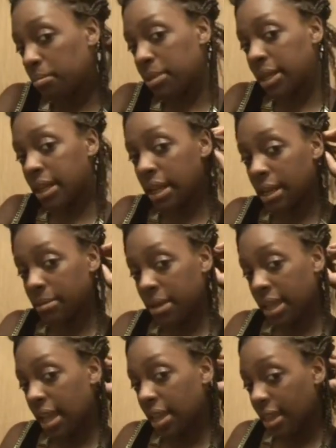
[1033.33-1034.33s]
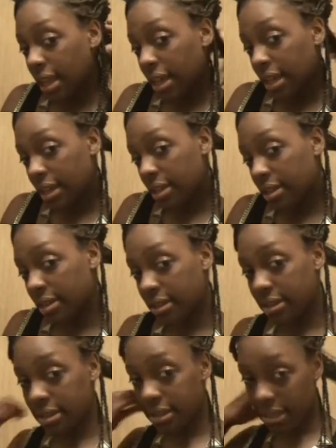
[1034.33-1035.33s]
But again, like I
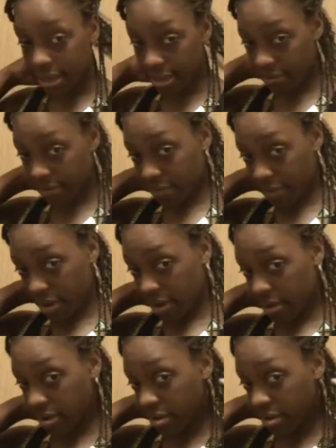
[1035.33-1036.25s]
did in the front,